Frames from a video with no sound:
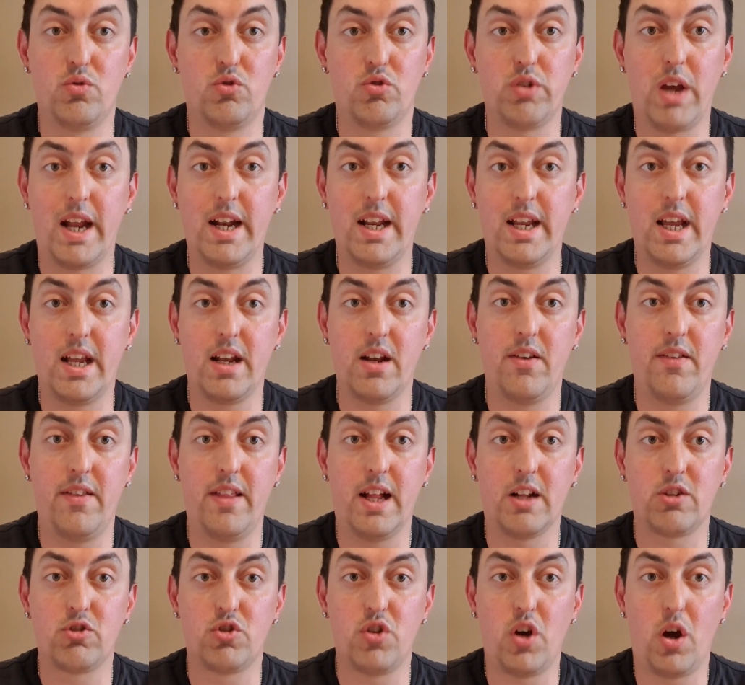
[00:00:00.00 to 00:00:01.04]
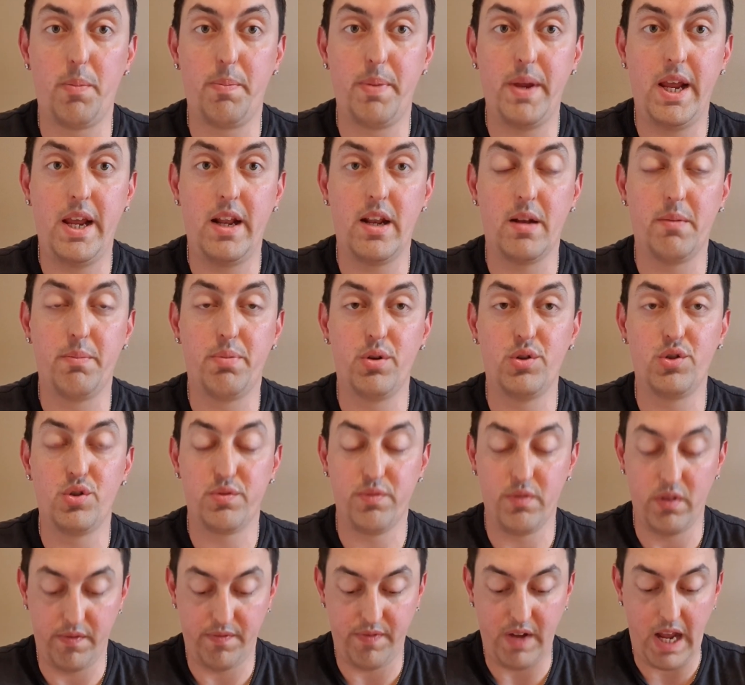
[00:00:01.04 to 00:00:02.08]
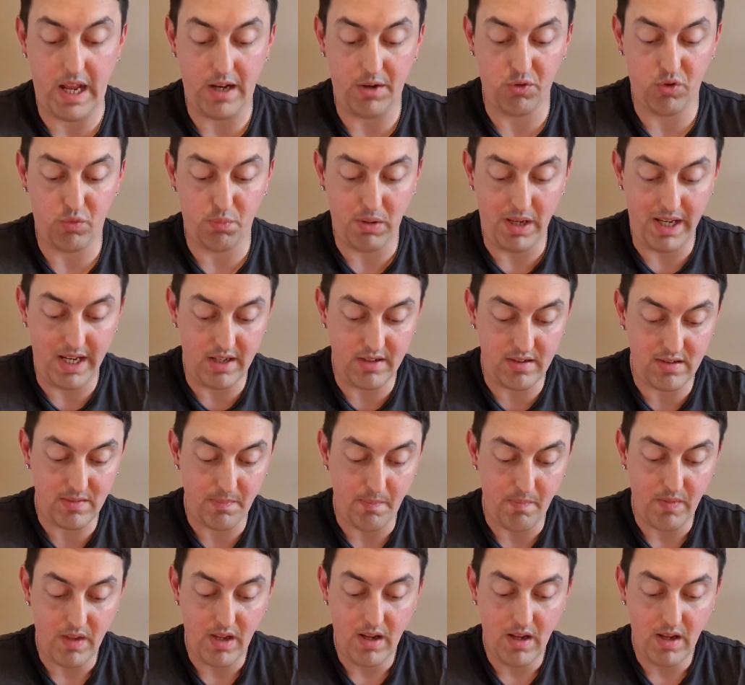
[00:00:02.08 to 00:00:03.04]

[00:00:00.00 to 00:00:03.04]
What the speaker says: try to get into that top 8 and push for a finals place.